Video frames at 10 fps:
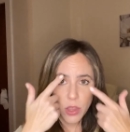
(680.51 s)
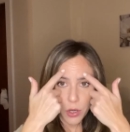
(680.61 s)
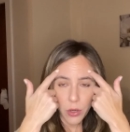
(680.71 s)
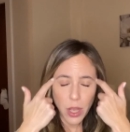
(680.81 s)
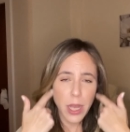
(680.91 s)

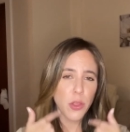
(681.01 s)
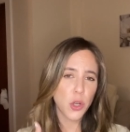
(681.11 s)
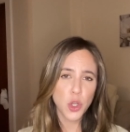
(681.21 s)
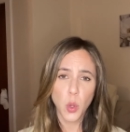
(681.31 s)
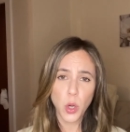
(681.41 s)
their uh,
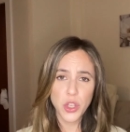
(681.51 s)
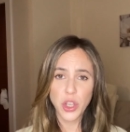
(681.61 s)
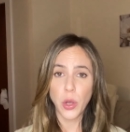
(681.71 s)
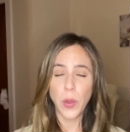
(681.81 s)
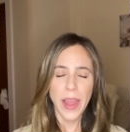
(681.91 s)
their
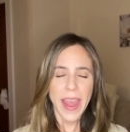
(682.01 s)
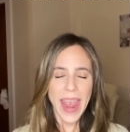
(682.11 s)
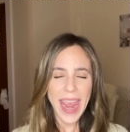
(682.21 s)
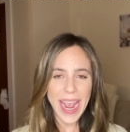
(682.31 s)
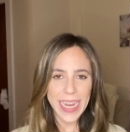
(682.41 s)
torso,
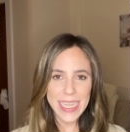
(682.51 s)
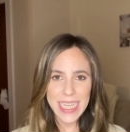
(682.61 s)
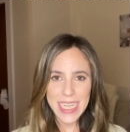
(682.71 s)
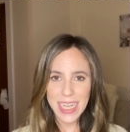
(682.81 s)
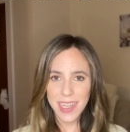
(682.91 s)
and